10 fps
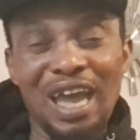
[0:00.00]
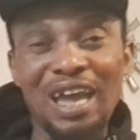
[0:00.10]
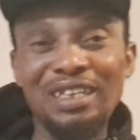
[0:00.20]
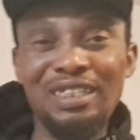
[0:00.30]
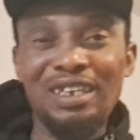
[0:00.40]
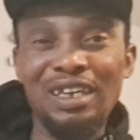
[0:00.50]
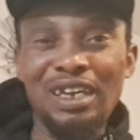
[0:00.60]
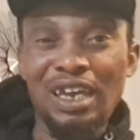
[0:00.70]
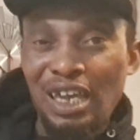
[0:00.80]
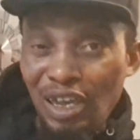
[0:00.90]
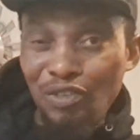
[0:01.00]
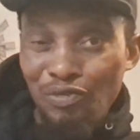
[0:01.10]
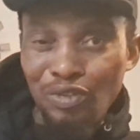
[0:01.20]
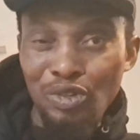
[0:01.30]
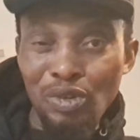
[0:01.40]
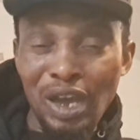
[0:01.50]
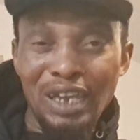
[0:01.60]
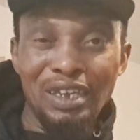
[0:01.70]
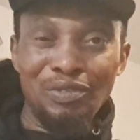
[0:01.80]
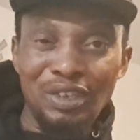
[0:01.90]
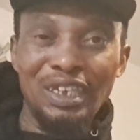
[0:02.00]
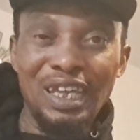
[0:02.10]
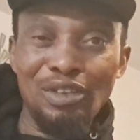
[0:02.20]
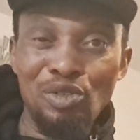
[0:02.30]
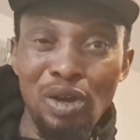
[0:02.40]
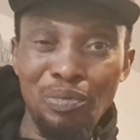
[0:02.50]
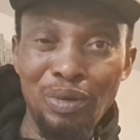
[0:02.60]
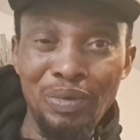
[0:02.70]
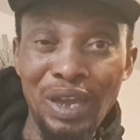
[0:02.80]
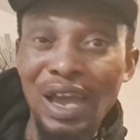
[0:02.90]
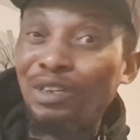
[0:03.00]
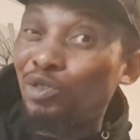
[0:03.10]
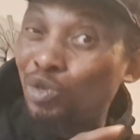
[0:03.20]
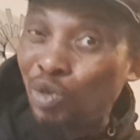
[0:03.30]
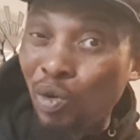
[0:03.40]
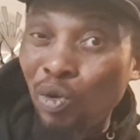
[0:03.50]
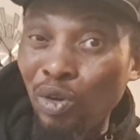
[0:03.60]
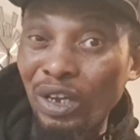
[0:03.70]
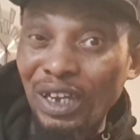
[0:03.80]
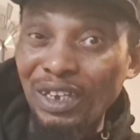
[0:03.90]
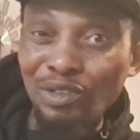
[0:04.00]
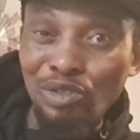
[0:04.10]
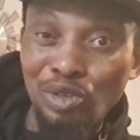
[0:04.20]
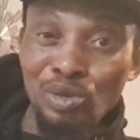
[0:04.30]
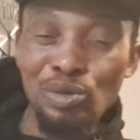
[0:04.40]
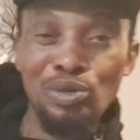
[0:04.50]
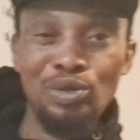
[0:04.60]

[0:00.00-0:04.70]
And if you guys have seen that you are prepared and you go into